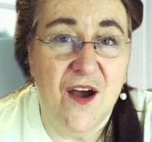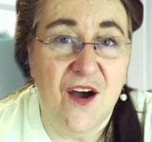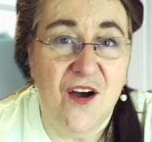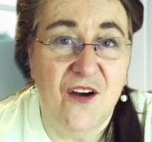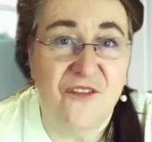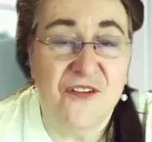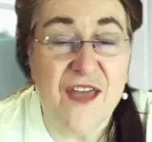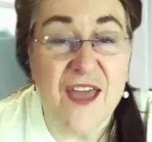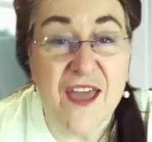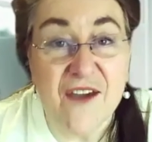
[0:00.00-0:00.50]

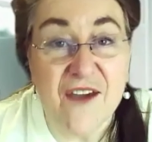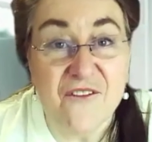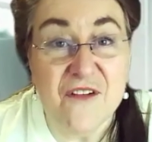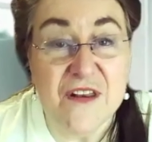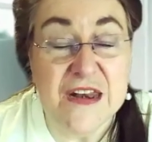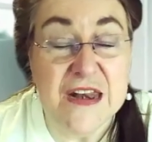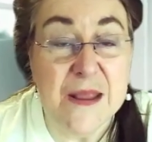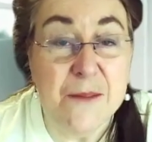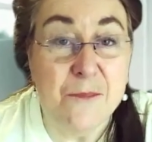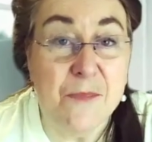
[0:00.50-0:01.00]
of
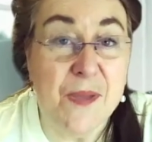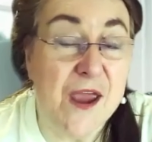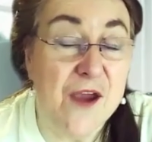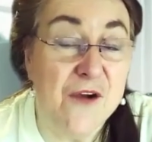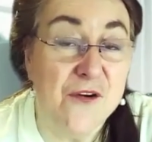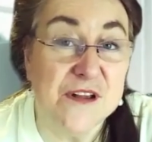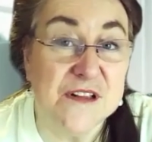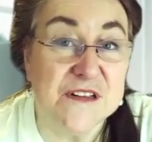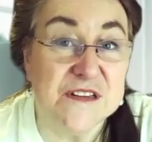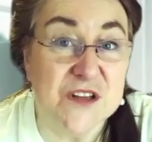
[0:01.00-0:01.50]
Heavenly
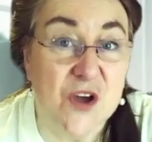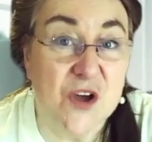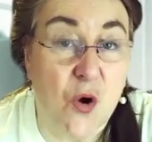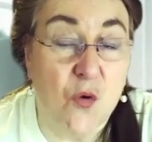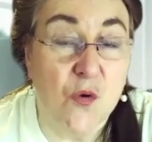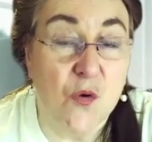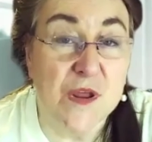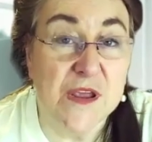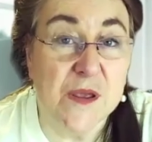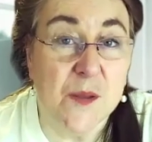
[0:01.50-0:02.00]
Parents'
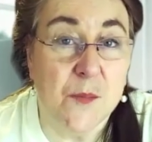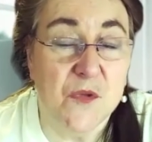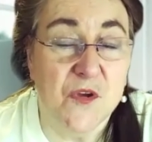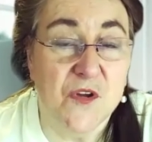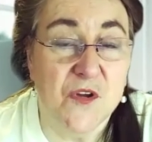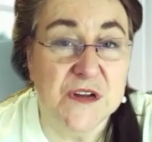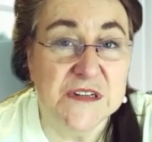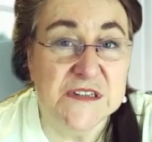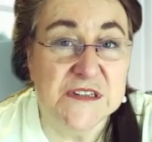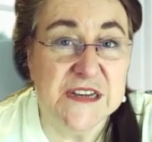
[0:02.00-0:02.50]
Holy
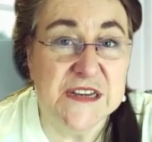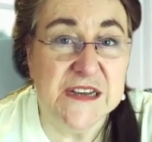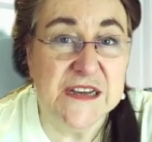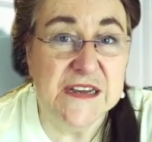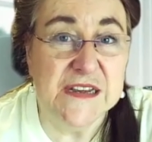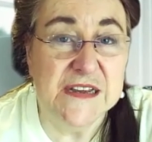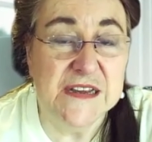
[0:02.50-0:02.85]
Community,